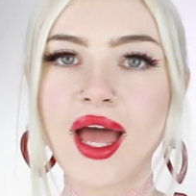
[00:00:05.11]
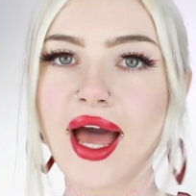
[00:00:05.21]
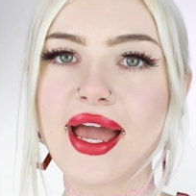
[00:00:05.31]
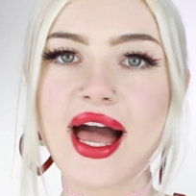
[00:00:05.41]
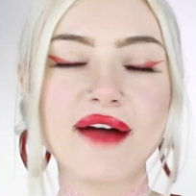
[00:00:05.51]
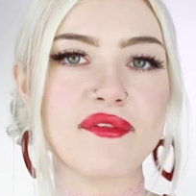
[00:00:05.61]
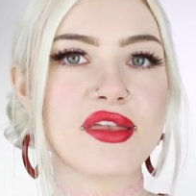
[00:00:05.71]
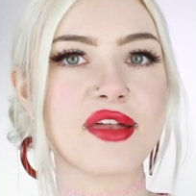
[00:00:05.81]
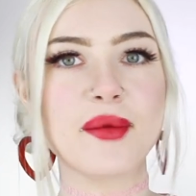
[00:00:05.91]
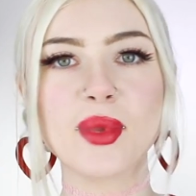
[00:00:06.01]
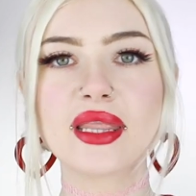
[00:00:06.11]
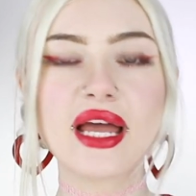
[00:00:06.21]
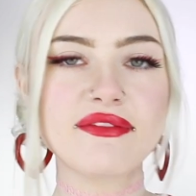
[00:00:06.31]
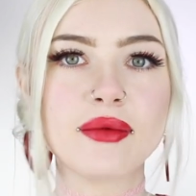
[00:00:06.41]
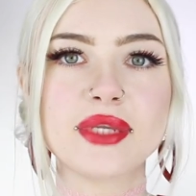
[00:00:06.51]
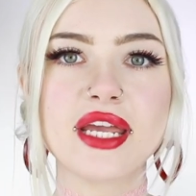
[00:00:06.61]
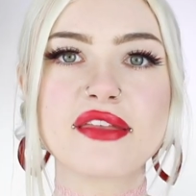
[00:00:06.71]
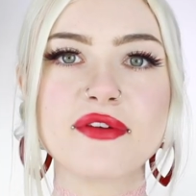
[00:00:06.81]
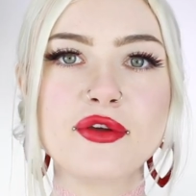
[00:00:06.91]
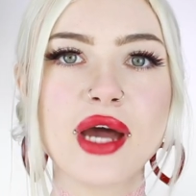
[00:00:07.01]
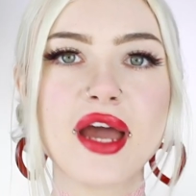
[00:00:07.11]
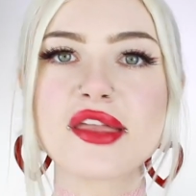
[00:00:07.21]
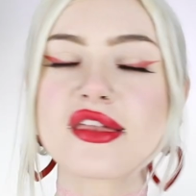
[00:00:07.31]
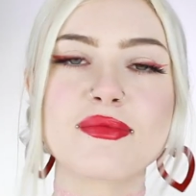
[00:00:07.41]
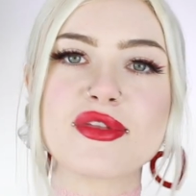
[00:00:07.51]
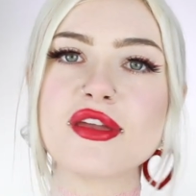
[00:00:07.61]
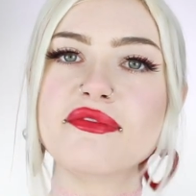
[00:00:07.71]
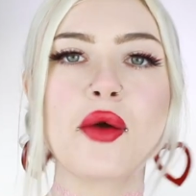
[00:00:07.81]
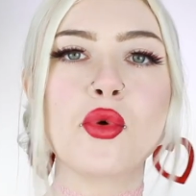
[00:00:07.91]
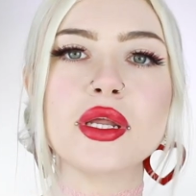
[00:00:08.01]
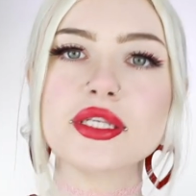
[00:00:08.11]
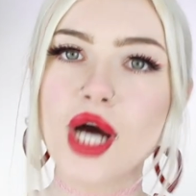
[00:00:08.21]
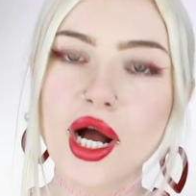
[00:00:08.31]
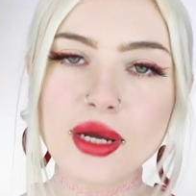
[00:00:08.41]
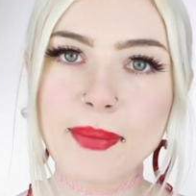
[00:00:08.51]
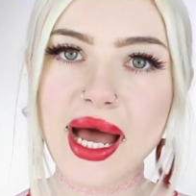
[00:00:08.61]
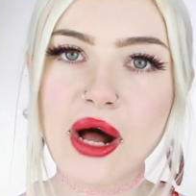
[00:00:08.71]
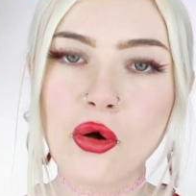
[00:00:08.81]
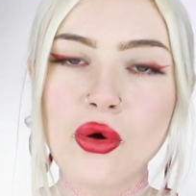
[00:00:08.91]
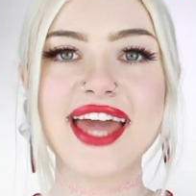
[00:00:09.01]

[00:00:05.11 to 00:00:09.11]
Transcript: I have some life updates for you guys, some stuff I wanna talk about,